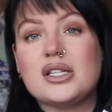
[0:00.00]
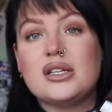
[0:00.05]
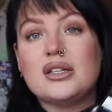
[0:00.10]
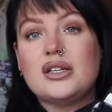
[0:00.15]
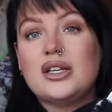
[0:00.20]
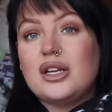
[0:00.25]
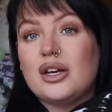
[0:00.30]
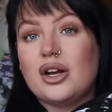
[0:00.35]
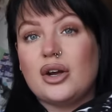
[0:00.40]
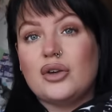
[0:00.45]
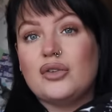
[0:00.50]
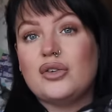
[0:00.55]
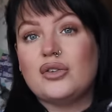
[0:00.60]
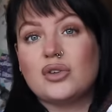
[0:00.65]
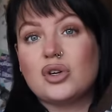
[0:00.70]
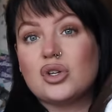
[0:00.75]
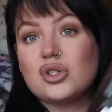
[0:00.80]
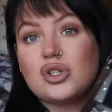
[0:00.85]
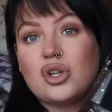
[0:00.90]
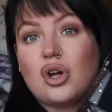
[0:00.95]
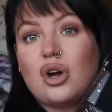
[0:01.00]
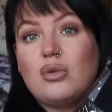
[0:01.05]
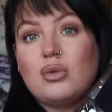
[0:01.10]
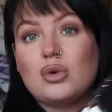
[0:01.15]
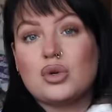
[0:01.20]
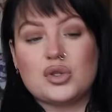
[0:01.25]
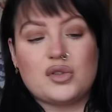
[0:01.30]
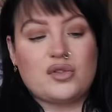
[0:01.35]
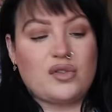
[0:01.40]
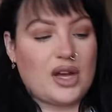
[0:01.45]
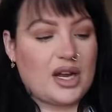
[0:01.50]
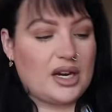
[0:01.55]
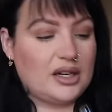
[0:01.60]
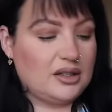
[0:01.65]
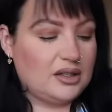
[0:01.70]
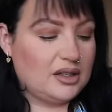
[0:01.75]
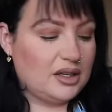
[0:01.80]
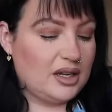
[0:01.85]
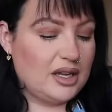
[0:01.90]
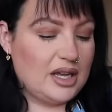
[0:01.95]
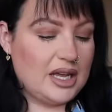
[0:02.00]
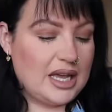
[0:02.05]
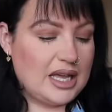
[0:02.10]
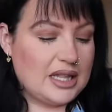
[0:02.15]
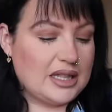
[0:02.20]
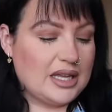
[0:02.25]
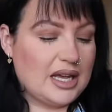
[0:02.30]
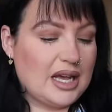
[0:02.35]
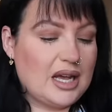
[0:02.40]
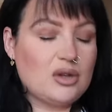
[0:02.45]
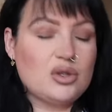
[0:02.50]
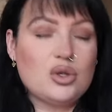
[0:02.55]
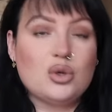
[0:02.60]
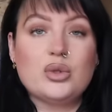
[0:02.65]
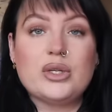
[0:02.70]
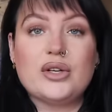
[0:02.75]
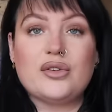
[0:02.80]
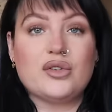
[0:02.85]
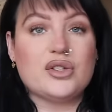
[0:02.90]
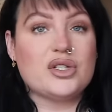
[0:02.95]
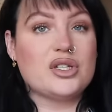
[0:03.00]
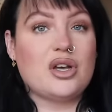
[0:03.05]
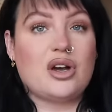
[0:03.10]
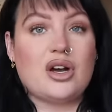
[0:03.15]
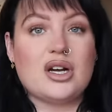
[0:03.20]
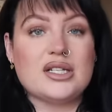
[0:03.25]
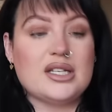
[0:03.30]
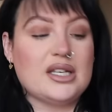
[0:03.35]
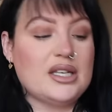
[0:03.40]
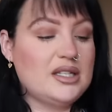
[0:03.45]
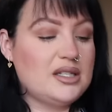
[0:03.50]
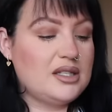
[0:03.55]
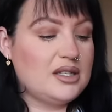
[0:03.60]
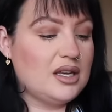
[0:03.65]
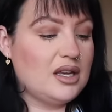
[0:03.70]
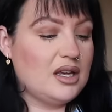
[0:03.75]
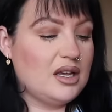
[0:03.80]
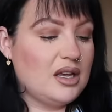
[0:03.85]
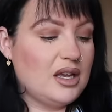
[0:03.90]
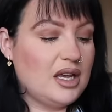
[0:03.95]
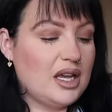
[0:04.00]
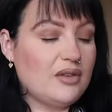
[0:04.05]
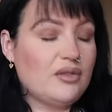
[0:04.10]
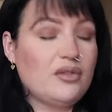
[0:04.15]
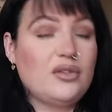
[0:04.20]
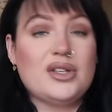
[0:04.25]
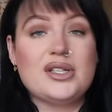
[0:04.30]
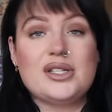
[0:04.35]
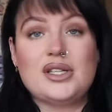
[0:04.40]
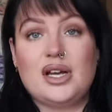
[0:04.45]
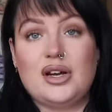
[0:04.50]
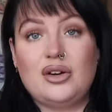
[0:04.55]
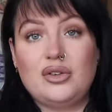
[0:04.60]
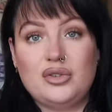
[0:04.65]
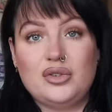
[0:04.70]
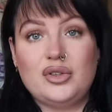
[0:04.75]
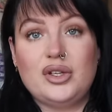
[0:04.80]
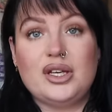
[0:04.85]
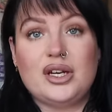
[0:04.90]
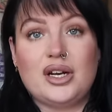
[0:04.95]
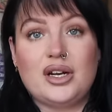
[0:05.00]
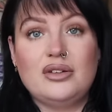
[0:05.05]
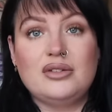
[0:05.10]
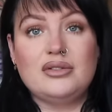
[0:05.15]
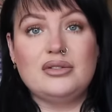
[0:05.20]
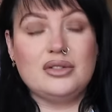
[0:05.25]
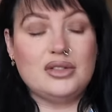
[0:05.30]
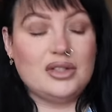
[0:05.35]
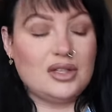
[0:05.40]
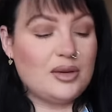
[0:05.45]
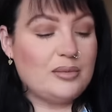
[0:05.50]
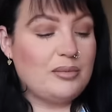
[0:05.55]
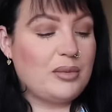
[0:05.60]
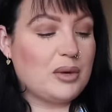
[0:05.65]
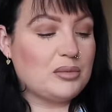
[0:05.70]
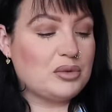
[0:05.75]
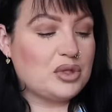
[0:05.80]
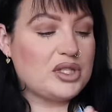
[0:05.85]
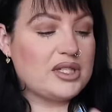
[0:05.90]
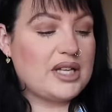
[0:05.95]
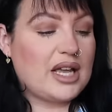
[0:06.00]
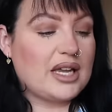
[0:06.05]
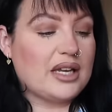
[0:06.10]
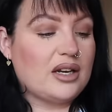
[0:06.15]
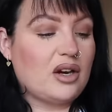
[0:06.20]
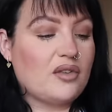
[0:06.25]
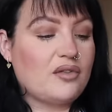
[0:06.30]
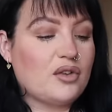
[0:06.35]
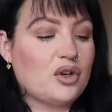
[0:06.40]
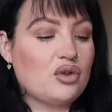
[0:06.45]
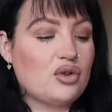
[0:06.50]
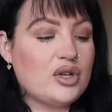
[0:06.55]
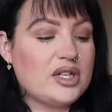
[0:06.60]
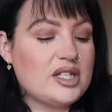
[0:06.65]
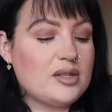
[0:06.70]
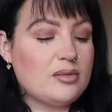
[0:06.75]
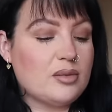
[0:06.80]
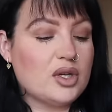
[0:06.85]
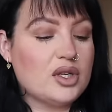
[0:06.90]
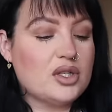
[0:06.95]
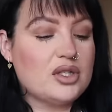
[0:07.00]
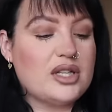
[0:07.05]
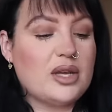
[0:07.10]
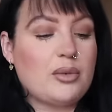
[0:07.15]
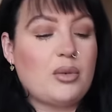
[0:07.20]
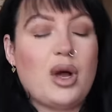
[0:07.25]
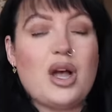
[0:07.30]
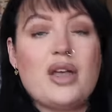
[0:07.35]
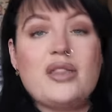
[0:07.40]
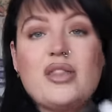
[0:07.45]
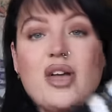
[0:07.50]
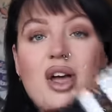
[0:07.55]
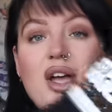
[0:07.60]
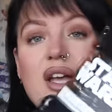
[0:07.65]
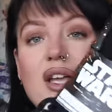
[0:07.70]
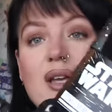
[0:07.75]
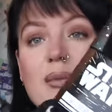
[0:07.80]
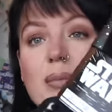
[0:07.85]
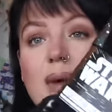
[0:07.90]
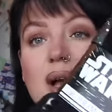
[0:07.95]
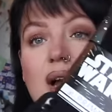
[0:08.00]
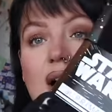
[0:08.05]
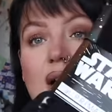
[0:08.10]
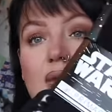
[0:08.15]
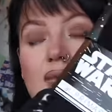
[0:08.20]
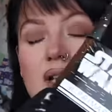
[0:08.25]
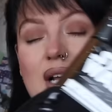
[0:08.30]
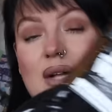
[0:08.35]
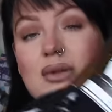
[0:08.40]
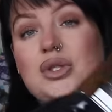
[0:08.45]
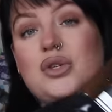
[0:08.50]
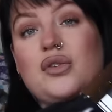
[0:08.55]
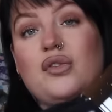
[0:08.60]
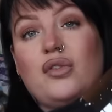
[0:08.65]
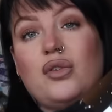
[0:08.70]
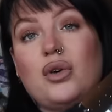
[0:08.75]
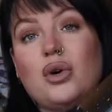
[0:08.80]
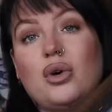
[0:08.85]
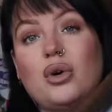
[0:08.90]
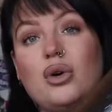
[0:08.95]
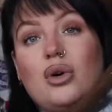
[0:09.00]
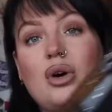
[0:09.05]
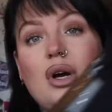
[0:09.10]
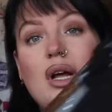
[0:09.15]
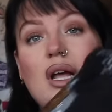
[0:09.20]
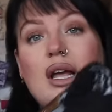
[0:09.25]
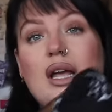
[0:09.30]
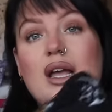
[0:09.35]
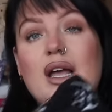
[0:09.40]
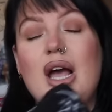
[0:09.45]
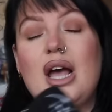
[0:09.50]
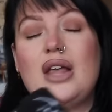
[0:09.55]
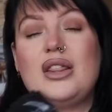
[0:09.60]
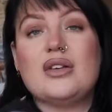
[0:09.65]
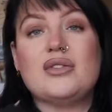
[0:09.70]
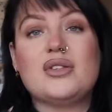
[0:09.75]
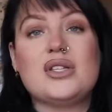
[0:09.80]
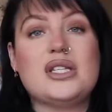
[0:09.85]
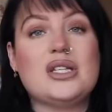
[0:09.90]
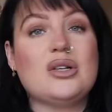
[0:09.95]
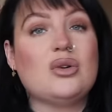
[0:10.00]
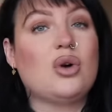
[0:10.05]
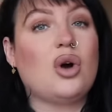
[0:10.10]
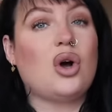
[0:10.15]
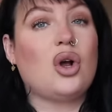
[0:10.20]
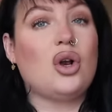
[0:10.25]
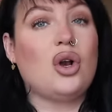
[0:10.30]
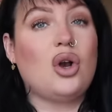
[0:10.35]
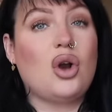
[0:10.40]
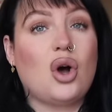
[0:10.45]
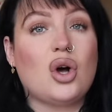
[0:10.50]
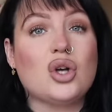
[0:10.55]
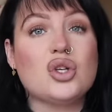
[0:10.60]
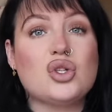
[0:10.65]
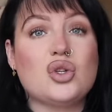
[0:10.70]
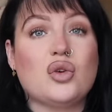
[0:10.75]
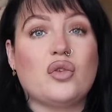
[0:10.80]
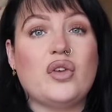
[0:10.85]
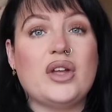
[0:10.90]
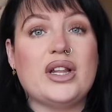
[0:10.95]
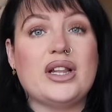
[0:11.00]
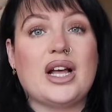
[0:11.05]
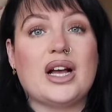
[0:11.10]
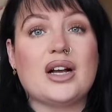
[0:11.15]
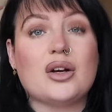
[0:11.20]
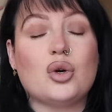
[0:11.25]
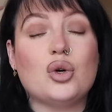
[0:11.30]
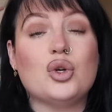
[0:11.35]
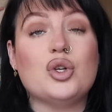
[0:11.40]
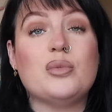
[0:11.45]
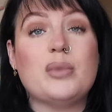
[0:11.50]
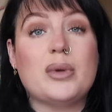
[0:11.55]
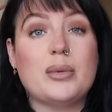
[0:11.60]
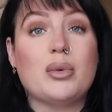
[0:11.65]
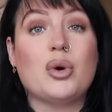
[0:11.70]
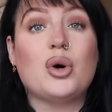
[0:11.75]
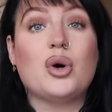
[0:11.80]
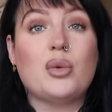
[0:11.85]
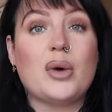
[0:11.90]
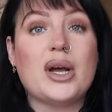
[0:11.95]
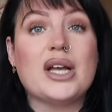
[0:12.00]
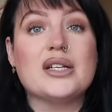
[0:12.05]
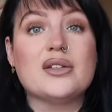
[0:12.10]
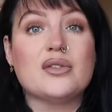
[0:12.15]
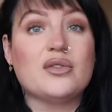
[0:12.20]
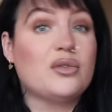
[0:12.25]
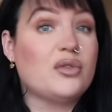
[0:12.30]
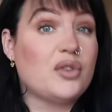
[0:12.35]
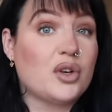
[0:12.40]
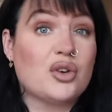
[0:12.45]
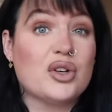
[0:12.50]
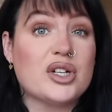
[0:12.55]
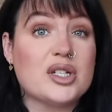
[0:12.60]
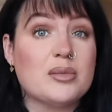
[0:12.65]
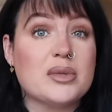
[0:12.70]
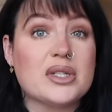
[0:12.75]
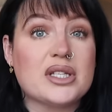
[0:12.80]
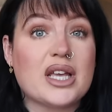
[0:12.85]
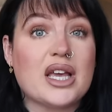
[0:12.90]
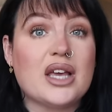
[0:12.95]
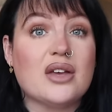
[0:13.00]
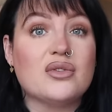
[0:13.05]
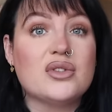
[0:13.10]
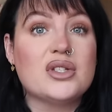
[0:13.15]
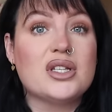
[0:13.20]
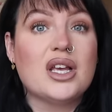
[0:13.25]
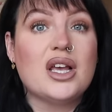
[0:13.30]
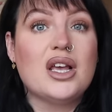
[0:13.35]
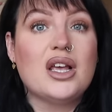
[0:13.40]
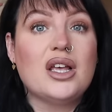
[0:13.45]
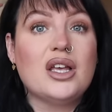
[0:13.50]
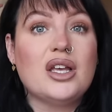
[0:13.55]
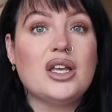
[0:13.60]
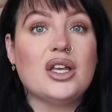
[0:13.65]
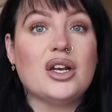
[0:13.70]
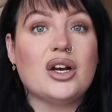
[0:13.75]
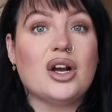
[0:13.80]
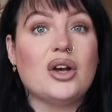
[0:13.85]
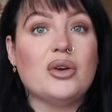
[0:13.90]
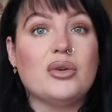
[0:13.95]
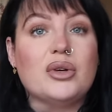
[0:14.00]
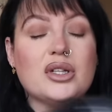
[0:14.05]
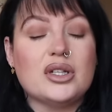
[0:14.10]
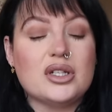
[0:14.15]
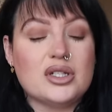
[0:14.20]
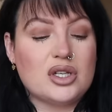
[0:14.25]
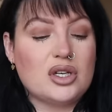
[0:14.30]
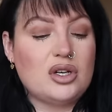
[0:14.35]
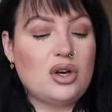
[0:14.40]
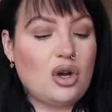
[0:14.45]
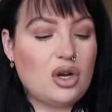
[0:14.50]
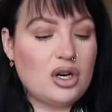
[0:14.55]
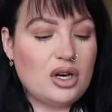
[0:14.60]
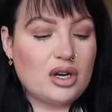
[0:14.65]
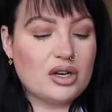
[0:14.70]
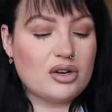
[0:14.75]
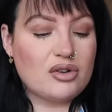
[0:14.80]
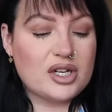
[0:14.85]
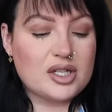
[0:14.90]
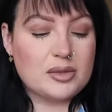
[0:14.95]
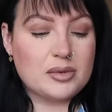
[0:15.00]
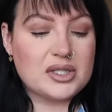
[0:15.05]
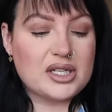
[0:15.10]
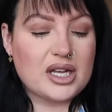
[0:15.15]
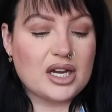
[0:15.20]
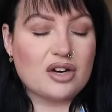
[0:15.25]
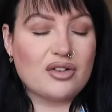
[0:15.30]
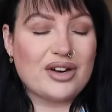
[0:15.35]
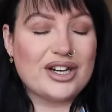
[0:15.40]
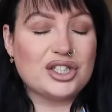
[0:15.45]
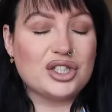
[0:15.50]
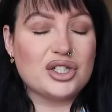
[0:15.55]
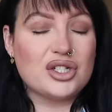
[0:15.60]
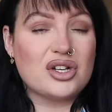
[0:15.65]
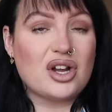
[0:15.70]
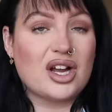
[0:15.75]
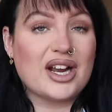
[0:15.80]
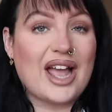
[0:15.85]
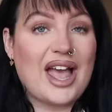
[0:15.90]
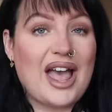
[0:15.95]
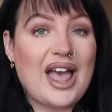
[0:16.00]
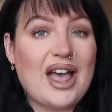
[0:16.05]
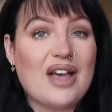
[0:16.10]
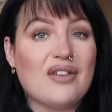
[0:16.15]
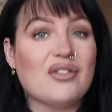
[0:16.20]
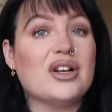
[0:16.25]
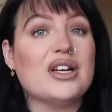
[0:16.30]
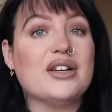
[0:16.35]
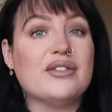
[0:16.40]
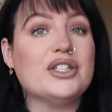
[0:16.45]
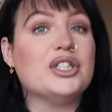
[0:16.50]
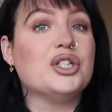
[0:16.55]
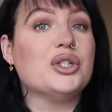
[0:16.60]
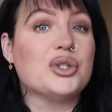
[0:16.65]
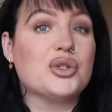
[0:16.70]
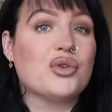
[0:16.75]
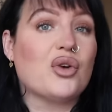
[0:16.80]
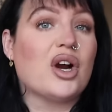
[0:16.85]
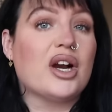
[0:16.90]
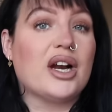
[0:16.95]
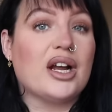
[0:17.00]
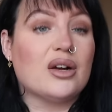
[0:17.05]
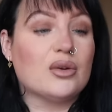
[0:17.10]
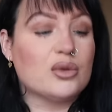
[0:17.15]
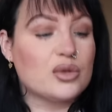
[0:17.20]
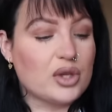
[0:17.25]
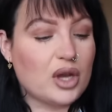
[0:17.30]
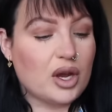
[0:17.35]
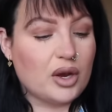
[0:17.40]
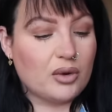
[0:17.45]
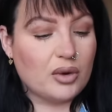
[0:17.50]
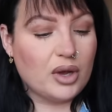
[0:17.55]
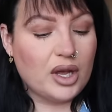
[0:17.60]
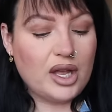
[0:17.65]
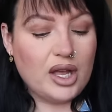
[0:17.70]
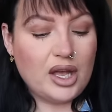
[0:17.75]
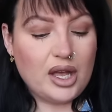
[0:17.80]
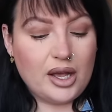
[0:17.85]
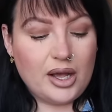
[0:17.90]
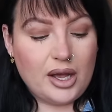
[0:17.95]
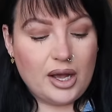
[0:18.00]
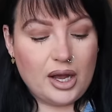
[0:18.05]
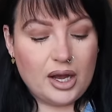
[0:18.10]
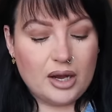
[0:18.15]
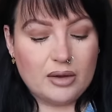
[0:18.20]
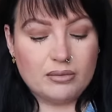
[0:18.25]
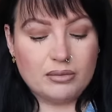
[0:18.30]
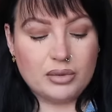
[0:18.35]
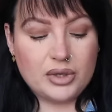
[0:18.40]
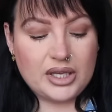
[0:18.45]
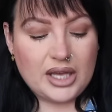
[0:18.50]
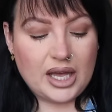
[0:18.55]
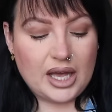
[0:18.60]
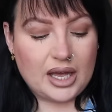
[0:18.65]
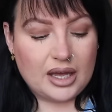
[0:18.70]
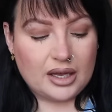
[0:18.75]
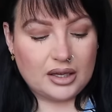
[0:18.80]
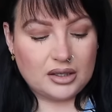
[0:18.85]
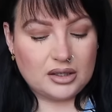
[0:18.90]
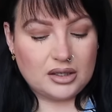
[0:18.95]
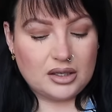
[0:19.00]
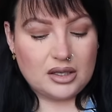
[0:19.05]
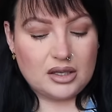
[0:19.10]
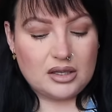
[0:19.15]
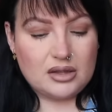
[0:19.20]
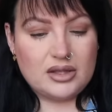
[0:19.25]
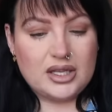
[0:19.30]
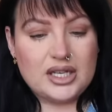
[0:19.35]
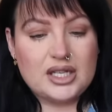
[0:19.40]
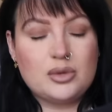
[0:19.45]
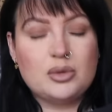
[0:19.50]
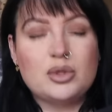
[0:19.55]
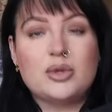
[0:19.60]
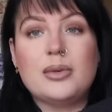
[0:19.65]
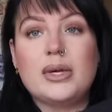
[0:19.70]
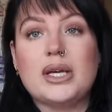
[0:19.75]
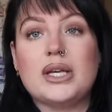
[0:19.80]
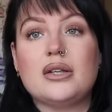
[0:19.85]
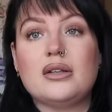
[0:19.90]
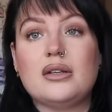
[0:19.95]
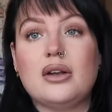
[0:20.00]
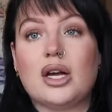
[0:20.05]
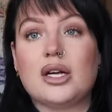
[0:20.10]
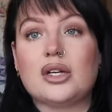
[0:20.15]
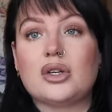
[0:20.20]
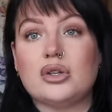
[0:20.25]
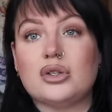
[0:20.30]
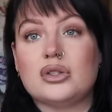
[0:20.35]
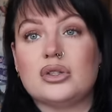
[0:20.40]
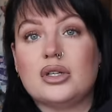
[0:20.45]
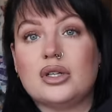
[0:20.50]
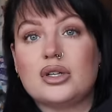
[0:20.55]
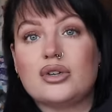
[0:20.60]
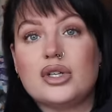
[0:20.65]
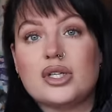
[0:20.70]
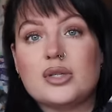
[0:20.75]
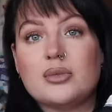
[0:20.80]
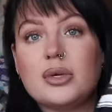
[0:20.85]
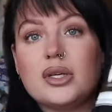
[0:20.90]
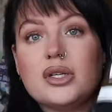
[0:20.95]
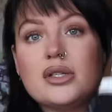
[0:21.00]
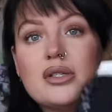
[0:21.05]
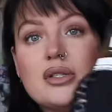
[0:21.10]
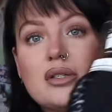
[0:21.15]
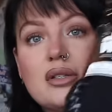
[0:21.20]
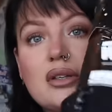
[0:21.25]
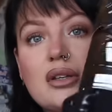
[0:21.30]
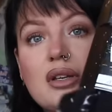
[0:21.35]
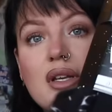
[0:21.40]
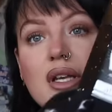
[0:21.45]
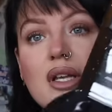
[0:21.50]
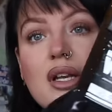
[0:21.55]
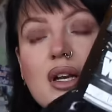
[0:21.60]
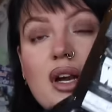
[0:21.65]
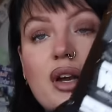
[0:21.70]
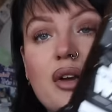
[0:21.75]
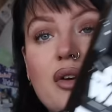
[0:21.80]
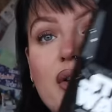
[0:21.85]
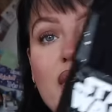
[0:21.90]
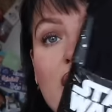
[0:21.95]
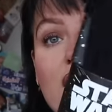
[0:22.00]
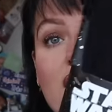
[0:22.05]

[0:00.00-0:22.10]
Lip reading: And, you know, if you've got a Star Wars fan in the house, all different sizes, even for yourself, you know. But I'm just saying, like, for Christmas, they were £13 down to £4. And they've still got a lot of stuff in that could be put away for Christmas gifts, you know. And a lot of, like, Christmas decorations, like, heavily reduced right now. So, but yeah, this would be, like, good at Christmas, you know.